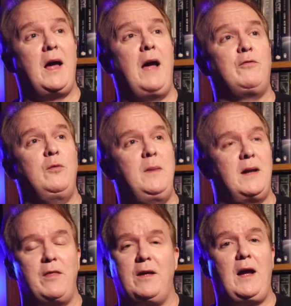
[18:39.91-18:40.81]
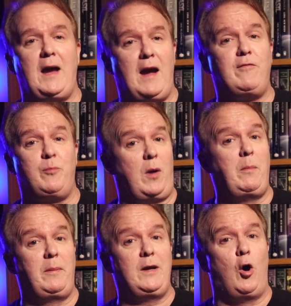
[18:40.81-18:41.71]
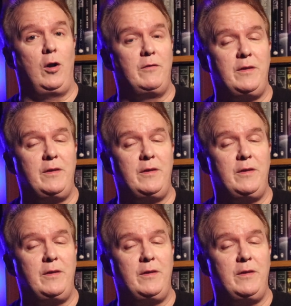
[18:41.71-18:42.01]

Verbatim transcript: I have to admit, I think I have probably all